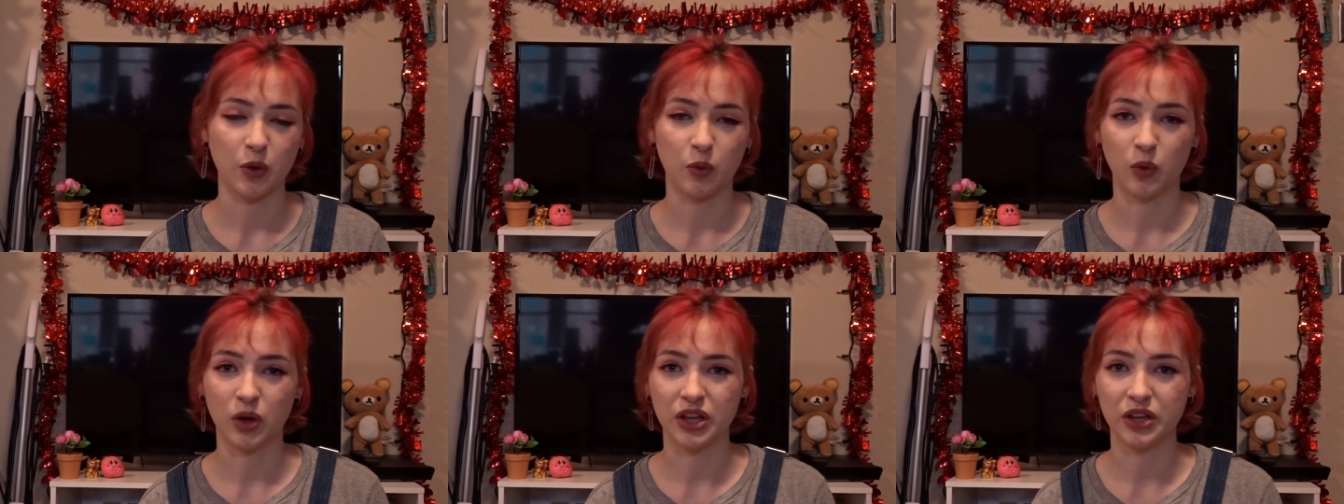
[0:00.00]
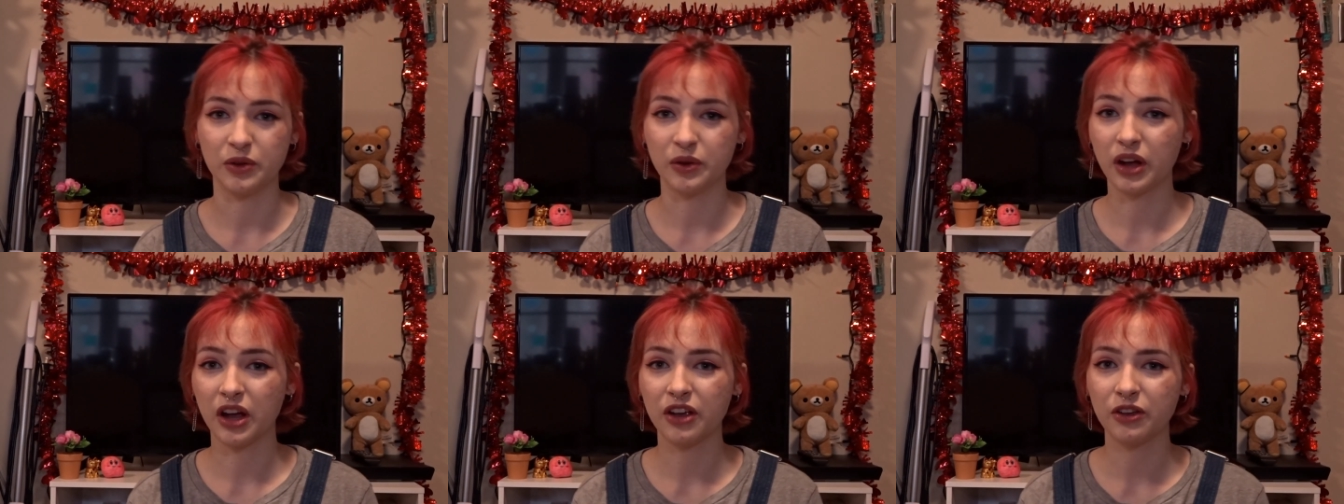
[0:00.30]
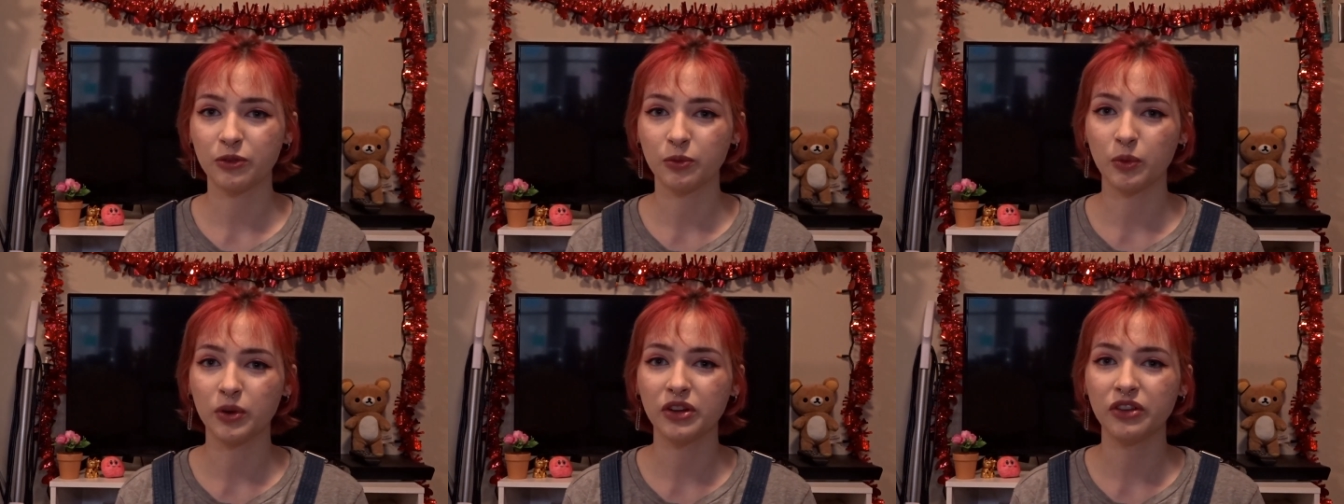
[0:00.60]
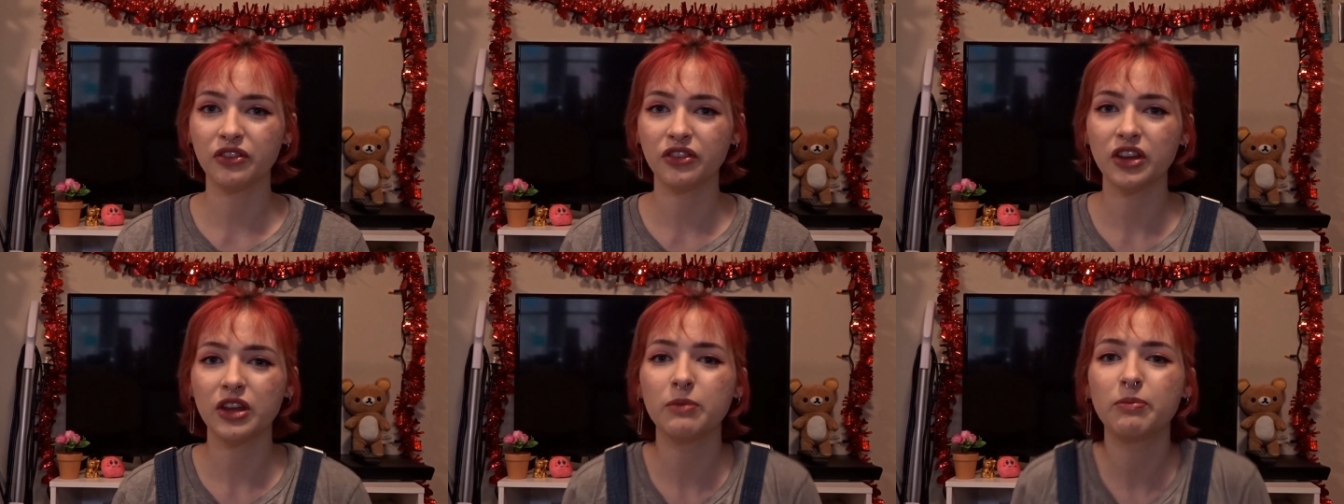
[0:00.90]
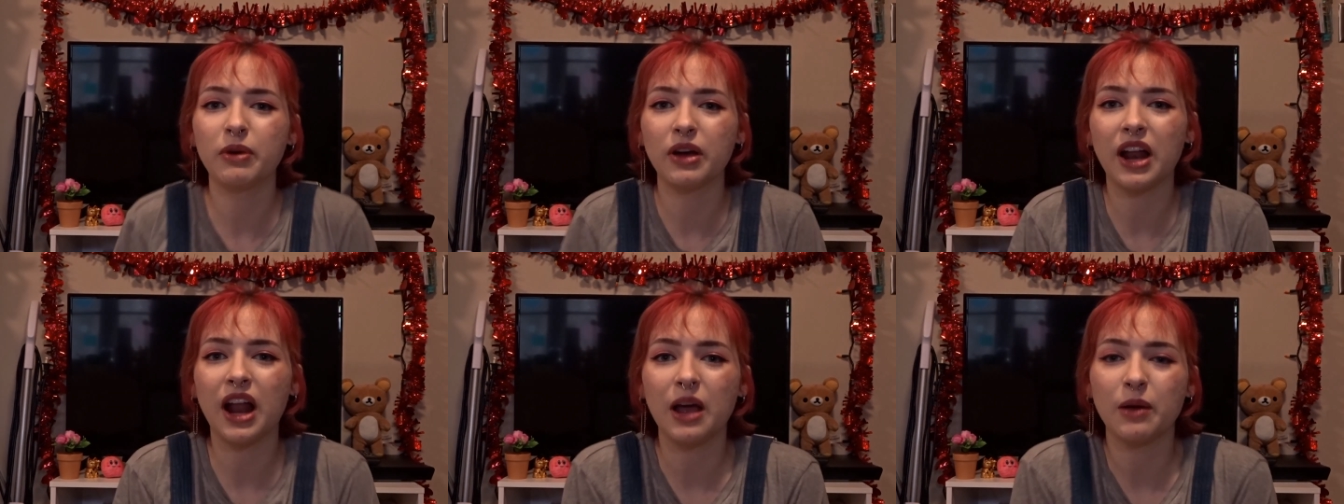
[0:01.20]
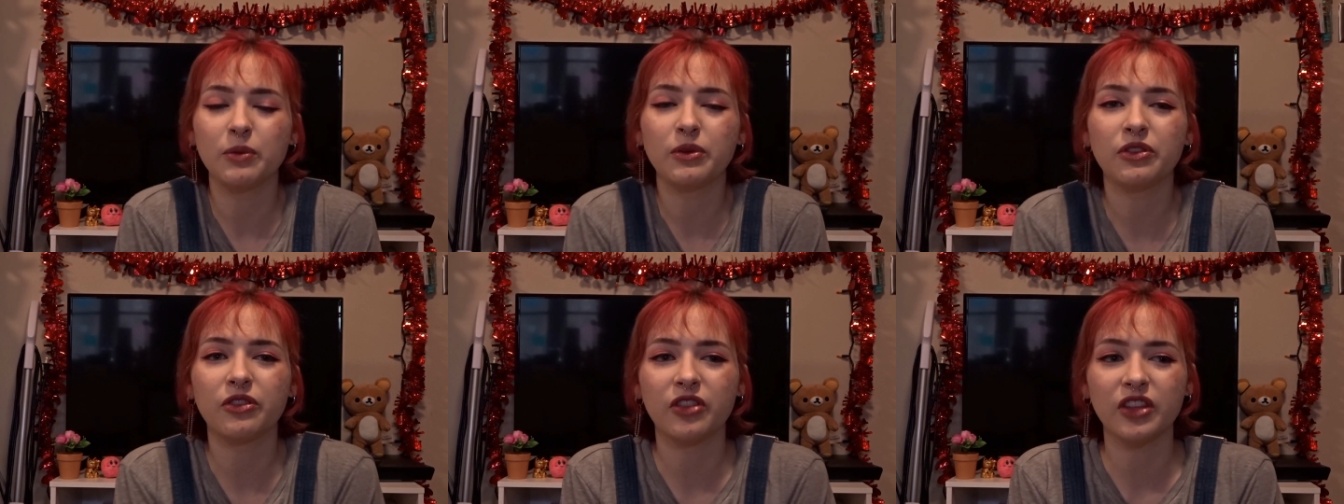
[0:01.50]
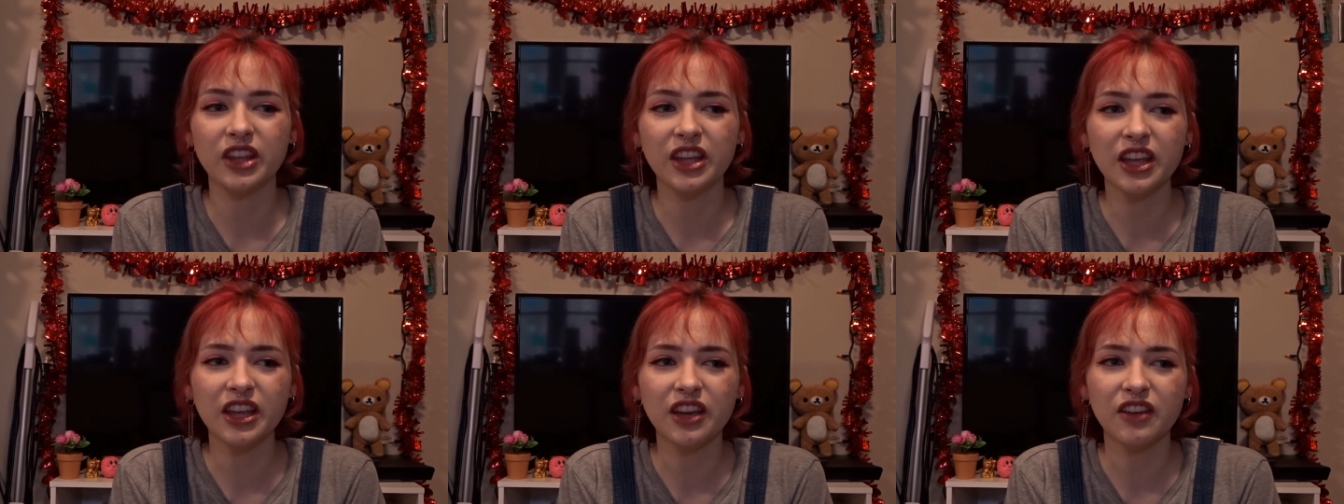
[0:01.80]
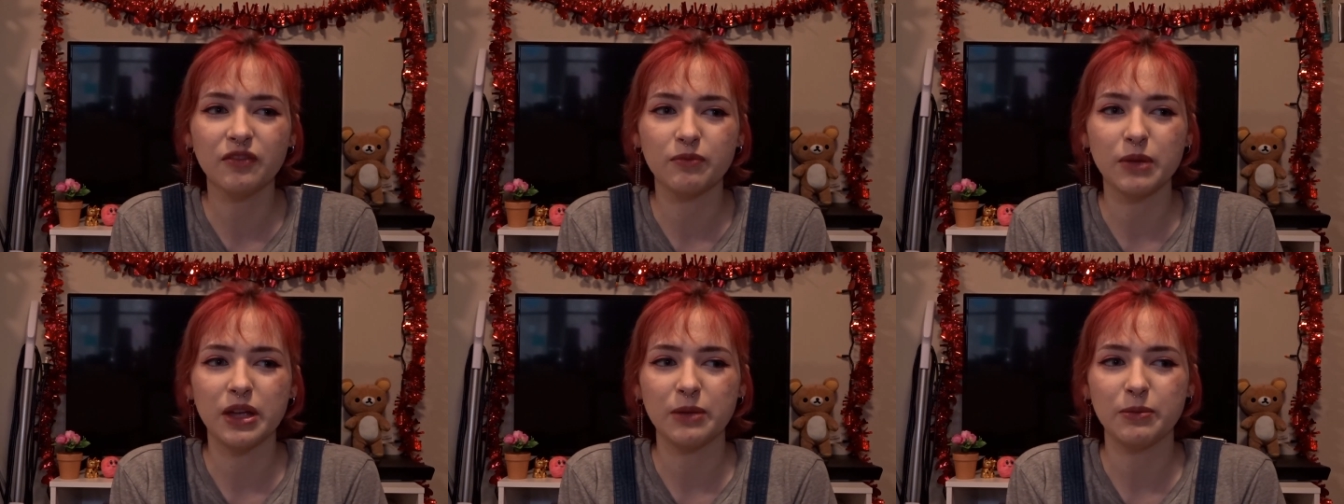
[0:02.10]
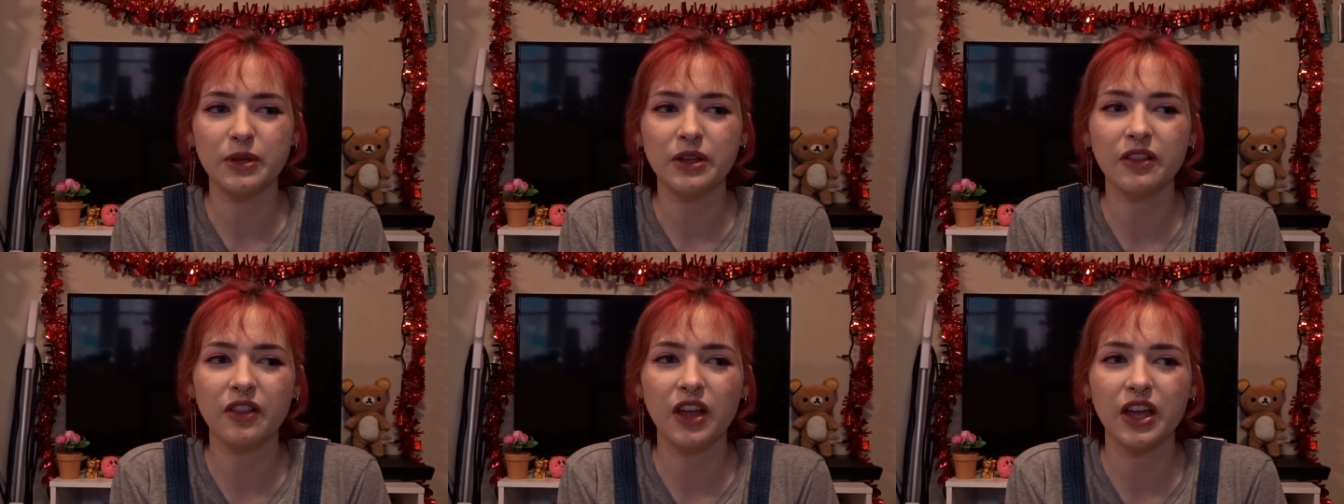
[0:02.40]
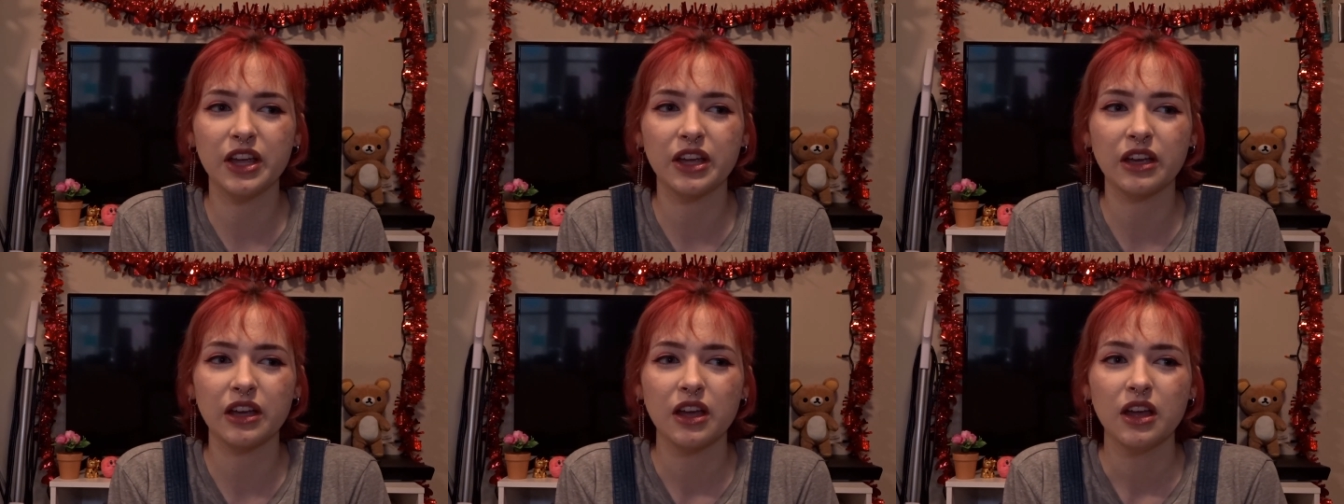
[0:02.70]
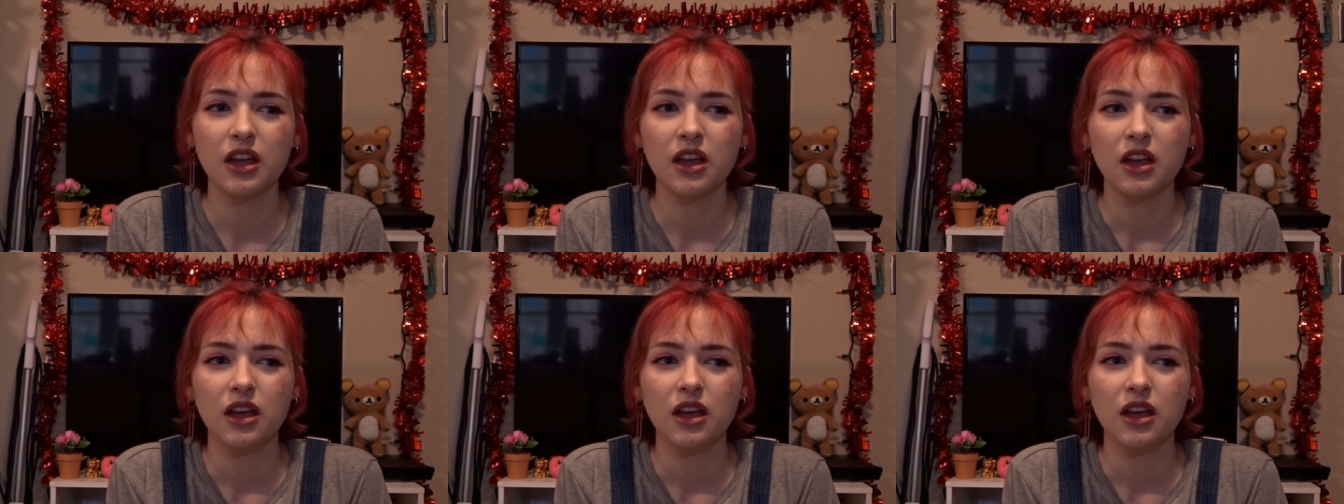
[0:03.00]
what you guys want to see, but I was thinking of maybe like